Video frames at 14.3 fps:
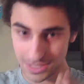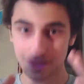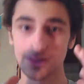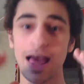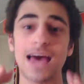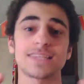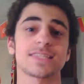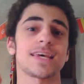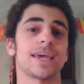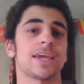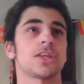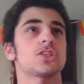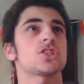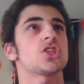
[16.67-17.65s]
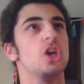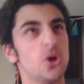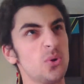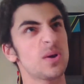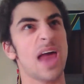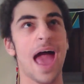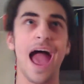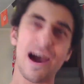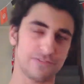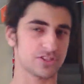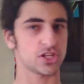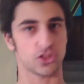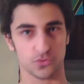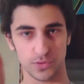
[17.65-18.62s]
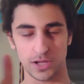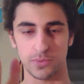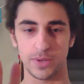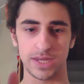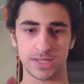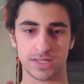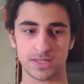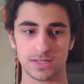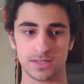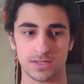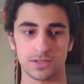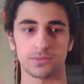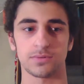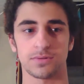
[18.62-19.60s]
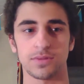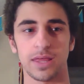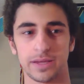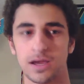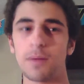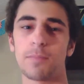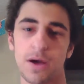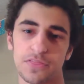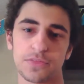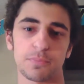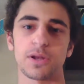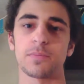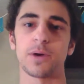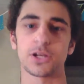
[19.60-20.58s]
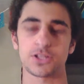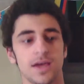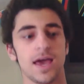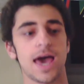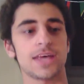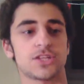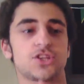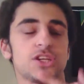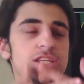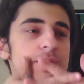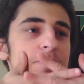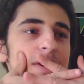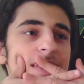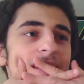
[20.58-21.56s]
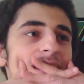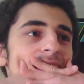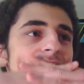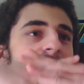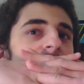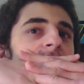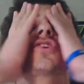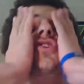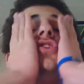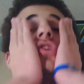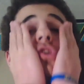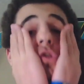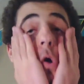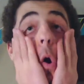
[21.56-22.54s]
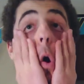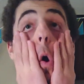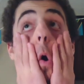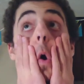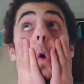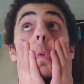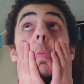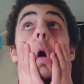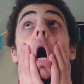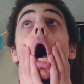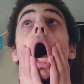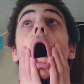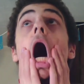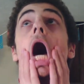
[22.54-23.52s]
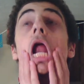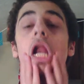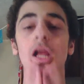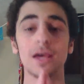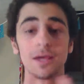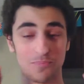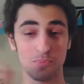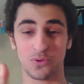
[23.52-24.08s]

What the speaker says: the last like 2.5 to 3 weeks, so like a month pretty much, has just been so bad.